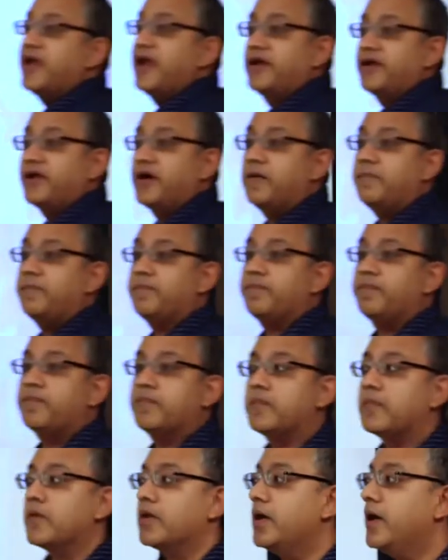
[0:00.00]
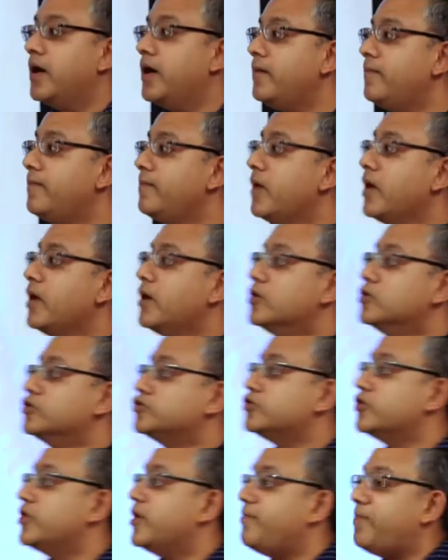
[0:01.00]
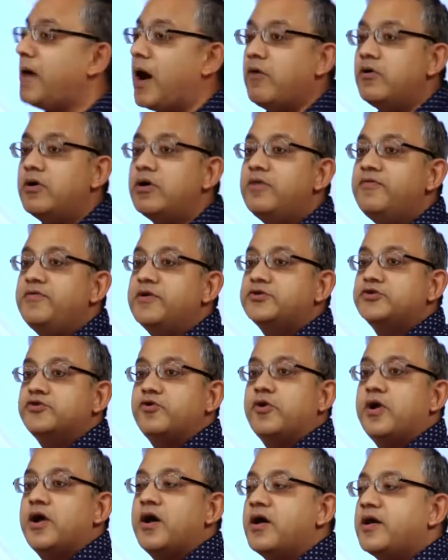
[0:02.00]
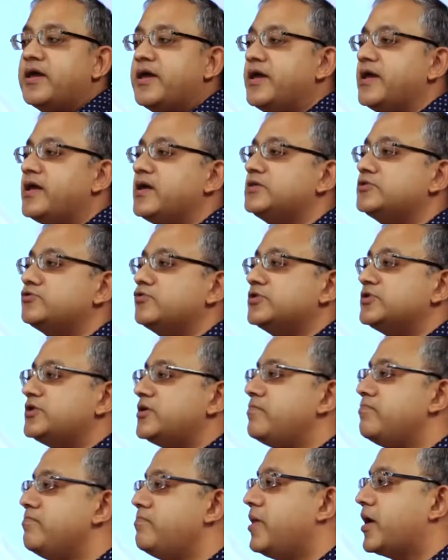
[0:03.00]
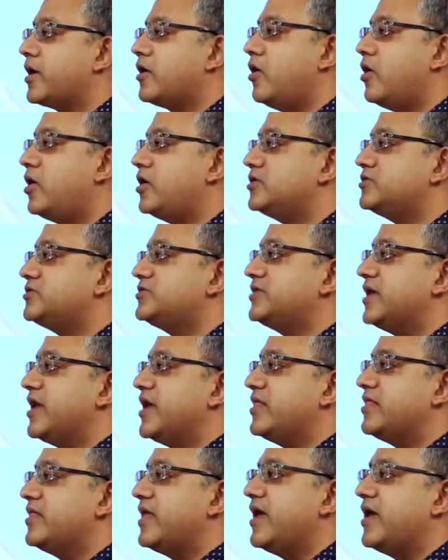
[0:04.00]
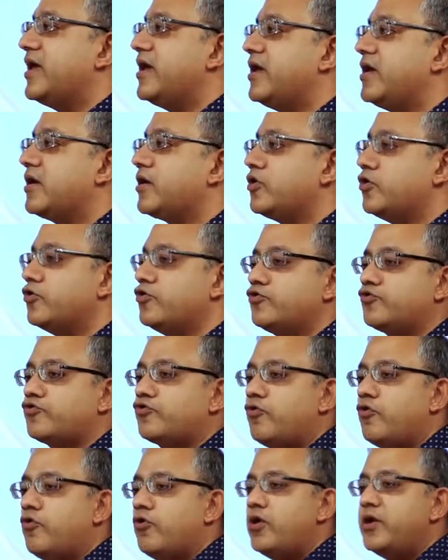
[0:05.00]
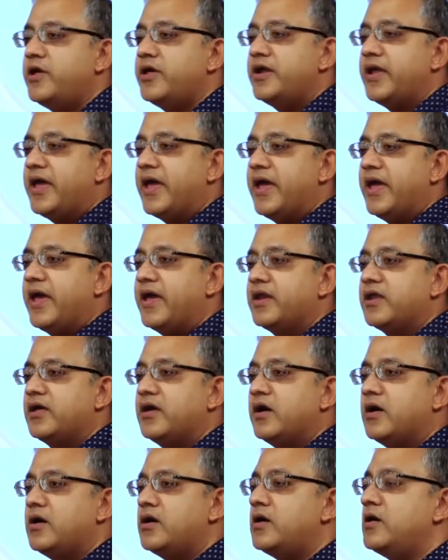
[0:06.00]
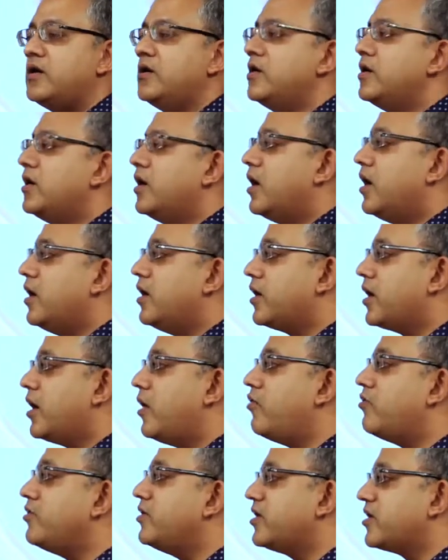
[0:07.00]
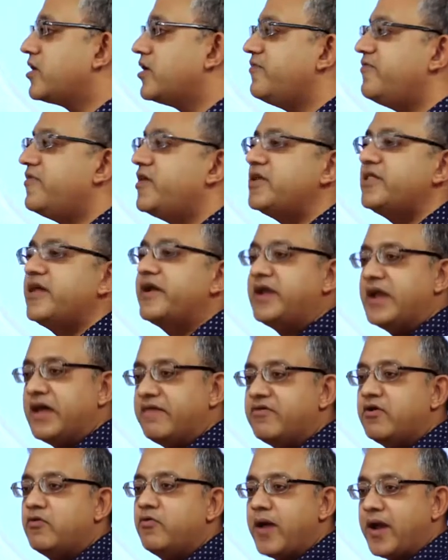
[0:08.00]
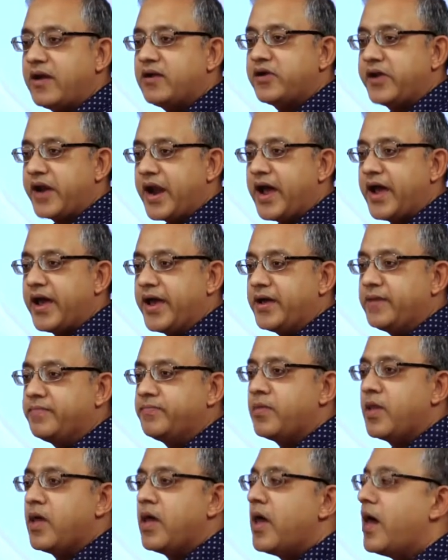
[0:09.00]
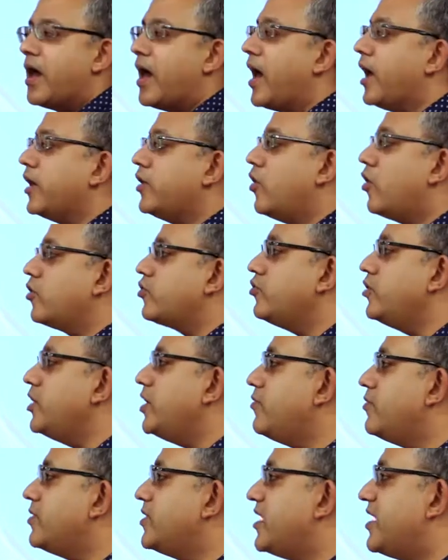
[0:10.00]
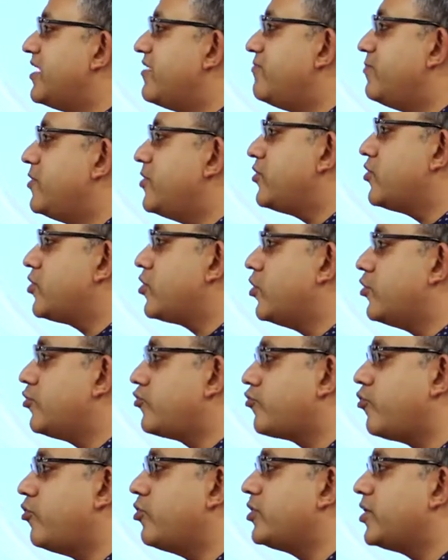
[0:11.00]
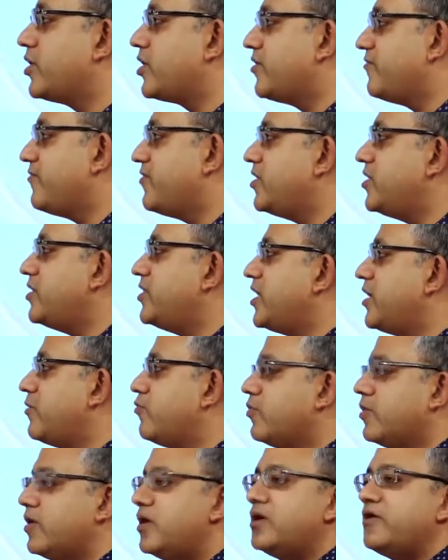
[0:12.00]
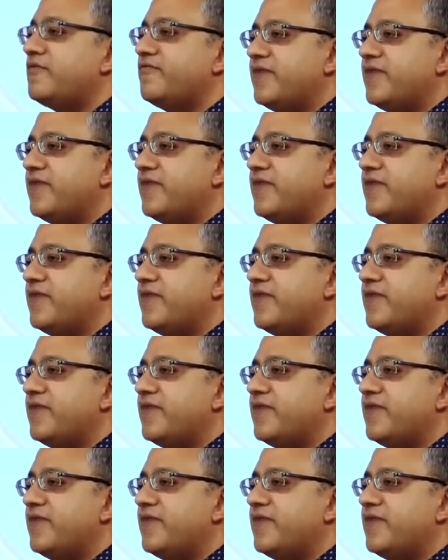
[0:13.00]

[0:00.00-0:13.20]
Delta. Yeah. So the power of the Chola kings was because they controlled an area around a river that never went dry. And not only were they able to control the river, they worked